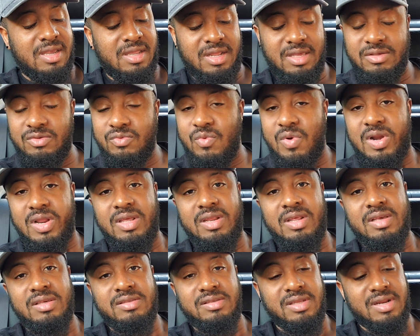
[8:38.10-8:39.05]
It is what it
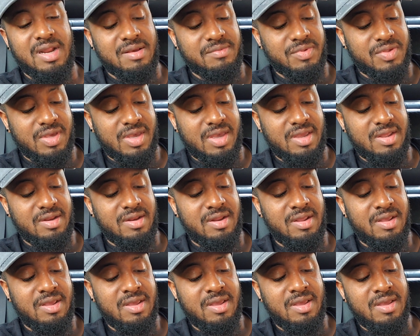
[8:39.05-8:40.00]
is, you know what I'm saying?
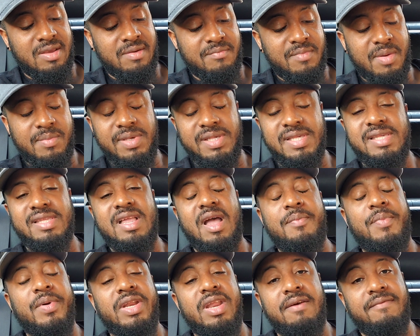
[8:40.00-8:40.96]
Maybe
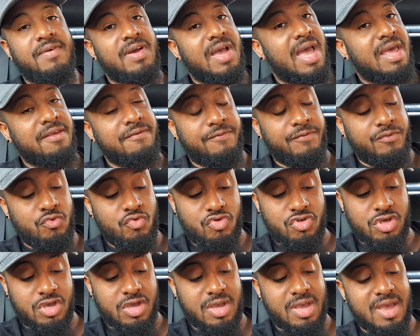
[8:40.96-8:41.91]
Stopper never had a
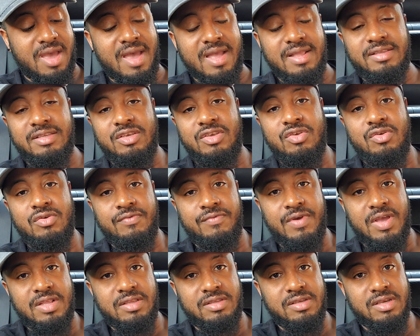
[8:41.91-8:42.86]
future at
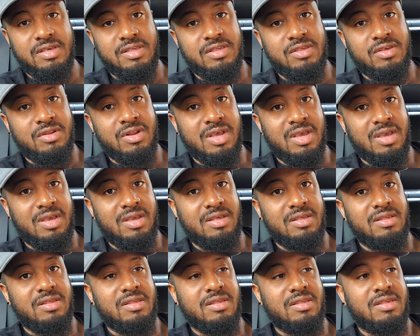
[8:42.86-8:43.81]
Juventus, so they
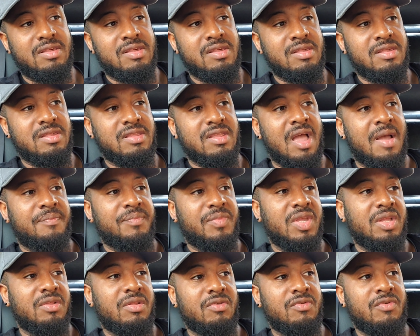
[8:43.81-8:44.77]
stopped
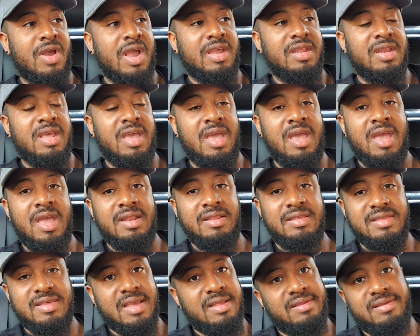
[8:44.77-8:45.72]
it right there and
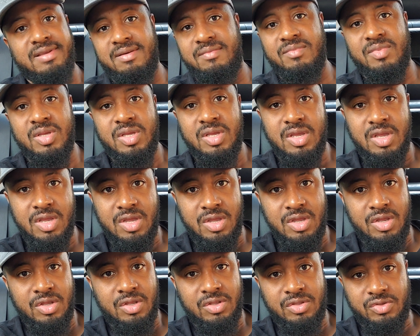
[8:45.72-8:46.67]
sent him
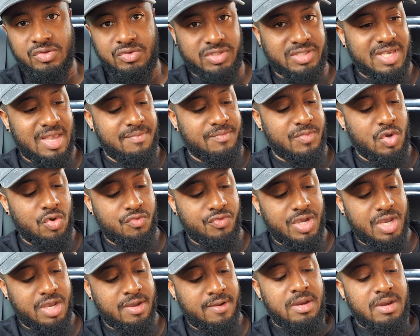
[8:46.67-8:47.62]
to
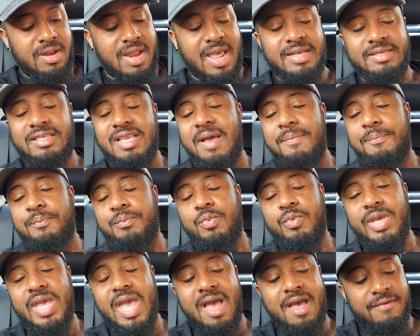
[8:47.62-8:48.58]
Sampdoria. Next up,
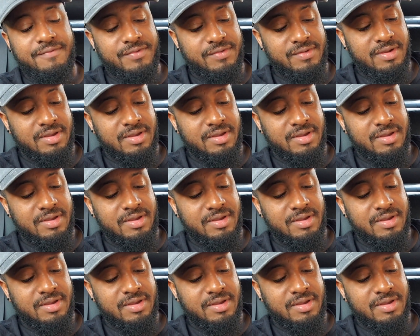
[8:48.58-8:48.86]
we have